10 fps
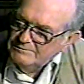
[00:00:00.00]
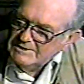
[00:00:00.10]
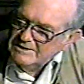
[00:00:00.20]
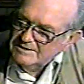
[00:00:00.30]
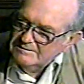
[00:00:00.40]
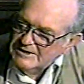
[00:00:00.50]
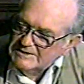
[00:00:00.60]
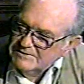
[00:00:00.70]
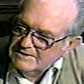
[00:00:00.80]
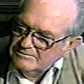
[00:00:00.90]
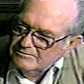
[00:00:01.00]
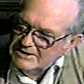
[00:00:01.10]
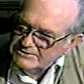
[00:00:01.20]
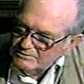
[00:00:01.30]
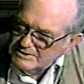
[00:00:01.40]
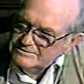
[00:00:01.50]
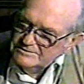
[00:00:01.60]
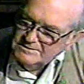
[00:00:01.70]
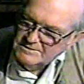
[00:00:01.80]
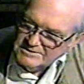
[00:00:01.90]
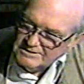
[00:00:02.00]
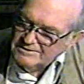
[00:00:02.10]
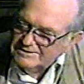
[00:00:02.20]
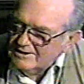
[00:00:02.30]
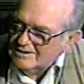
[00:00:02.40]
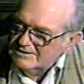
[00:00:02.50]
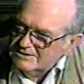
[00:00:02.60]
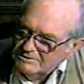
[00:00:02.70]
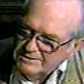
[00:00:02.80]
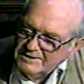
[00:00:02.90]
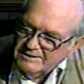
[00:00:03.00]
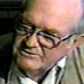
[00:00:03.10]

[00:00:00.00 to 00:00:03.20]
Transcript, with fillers: there, and after graduation and a year in college, I went down to